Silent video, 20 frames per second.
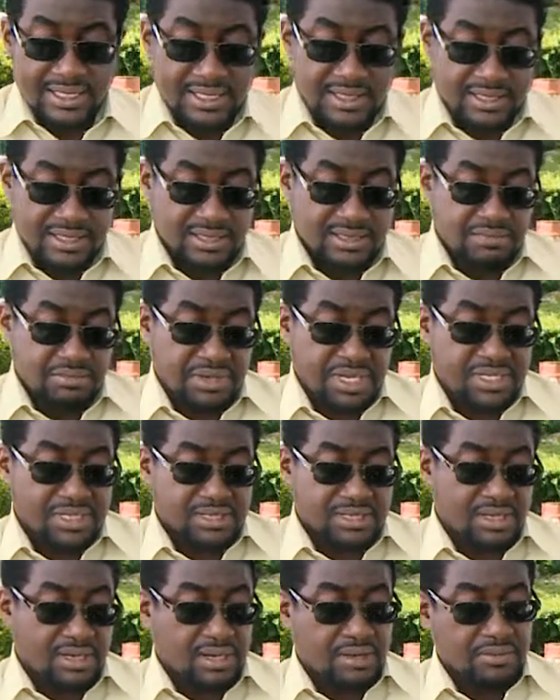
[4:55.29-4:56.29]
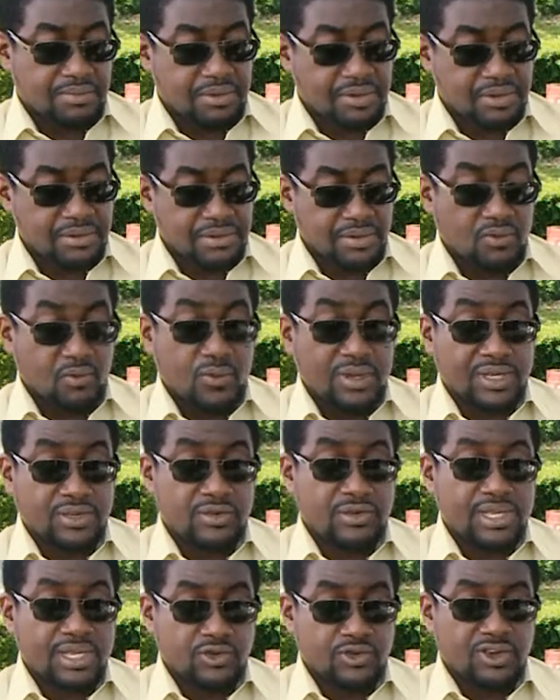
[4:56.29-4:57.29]
this is based upon the
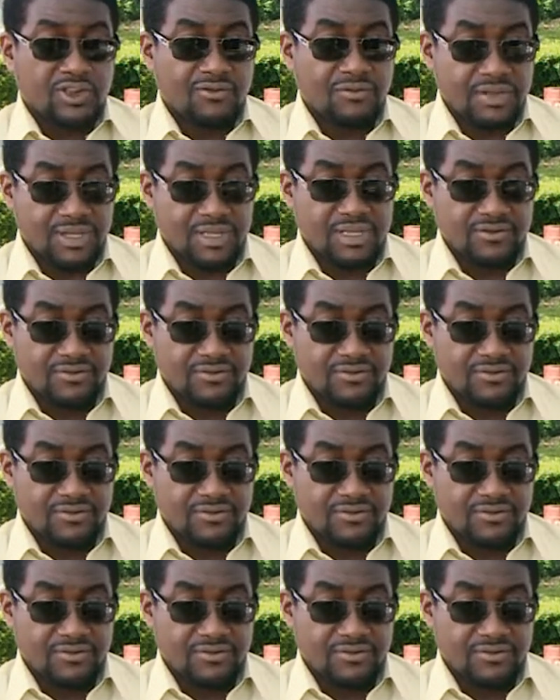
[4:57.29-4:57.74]
window that you'll have been